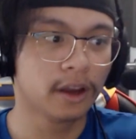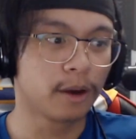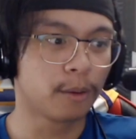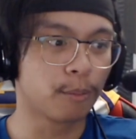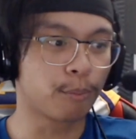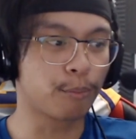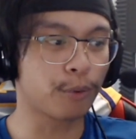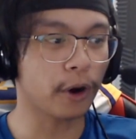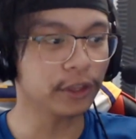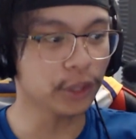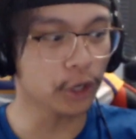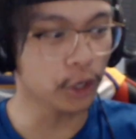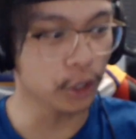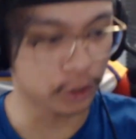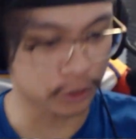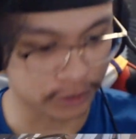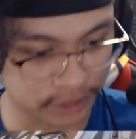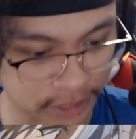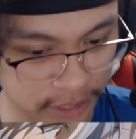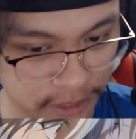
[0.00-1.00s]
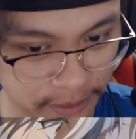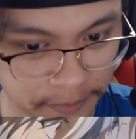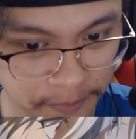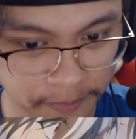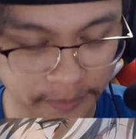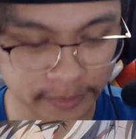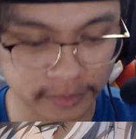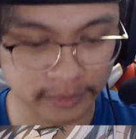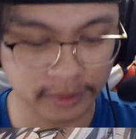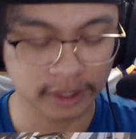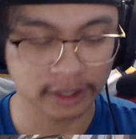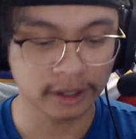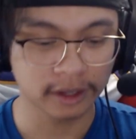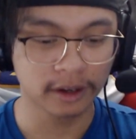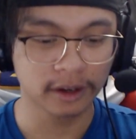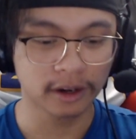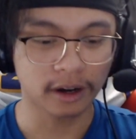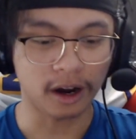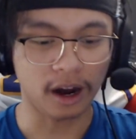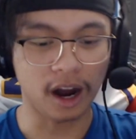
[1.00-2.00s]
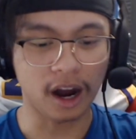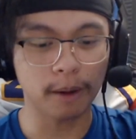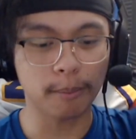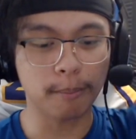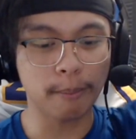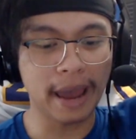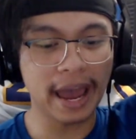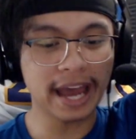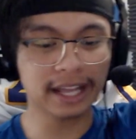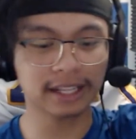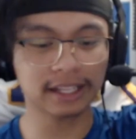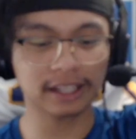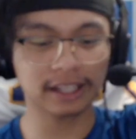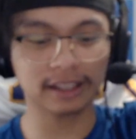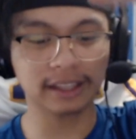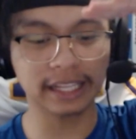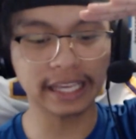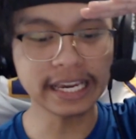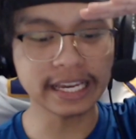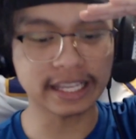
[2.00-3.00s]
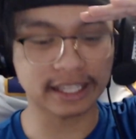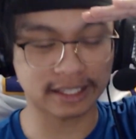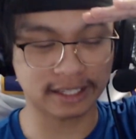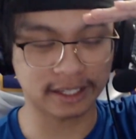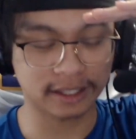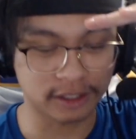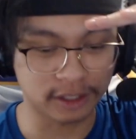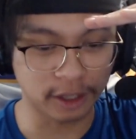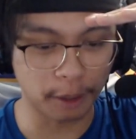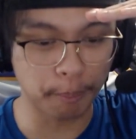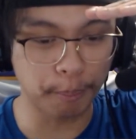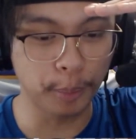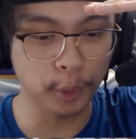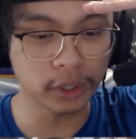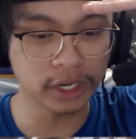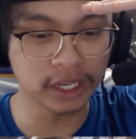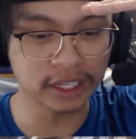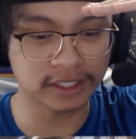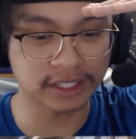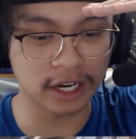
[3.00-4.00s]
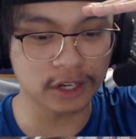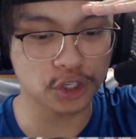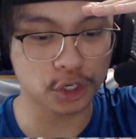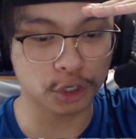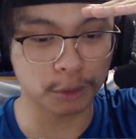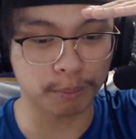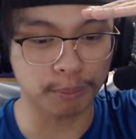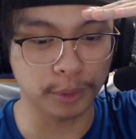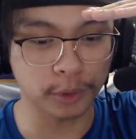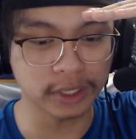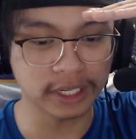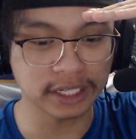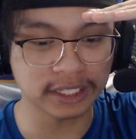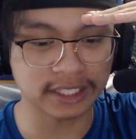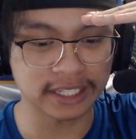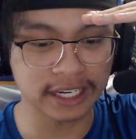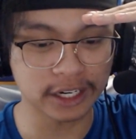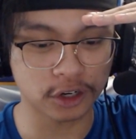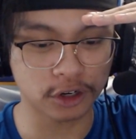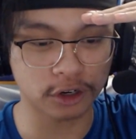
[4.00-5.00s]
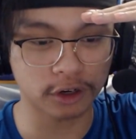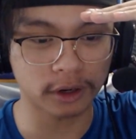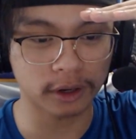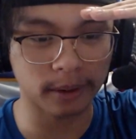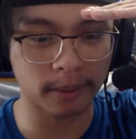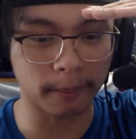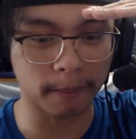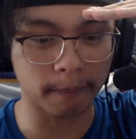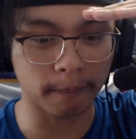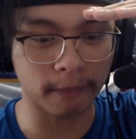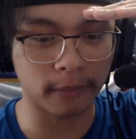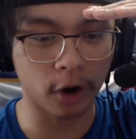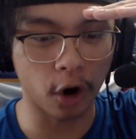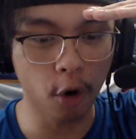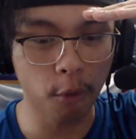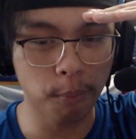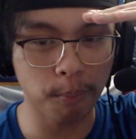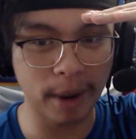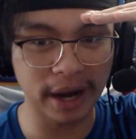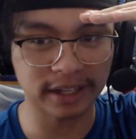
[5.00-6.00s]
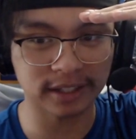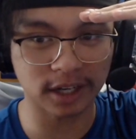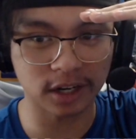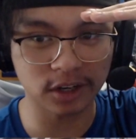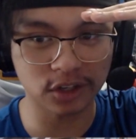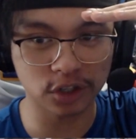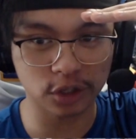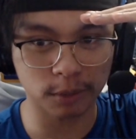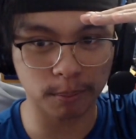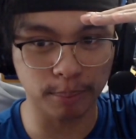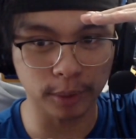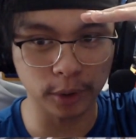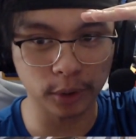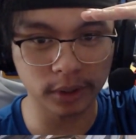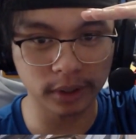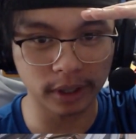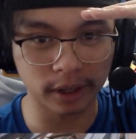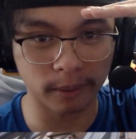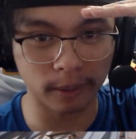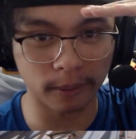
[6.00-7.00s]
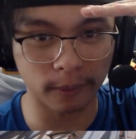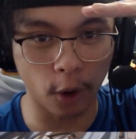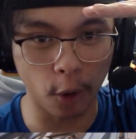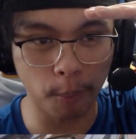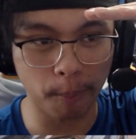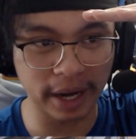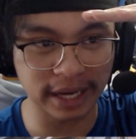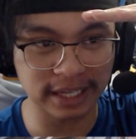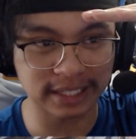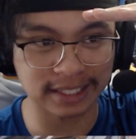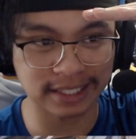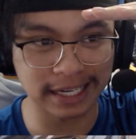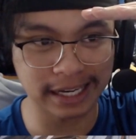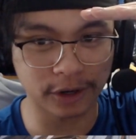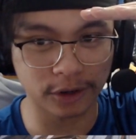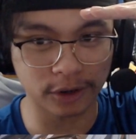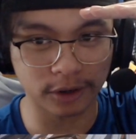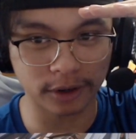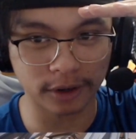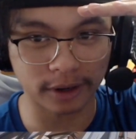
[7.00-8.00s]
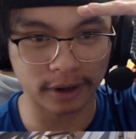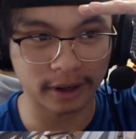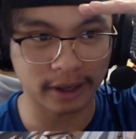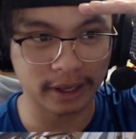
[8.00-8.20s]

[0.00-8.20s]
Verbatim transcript: Brothers! Our man leaked the booty toucher, booty seeker, Opai Toucher, Booty, Opai Seeker,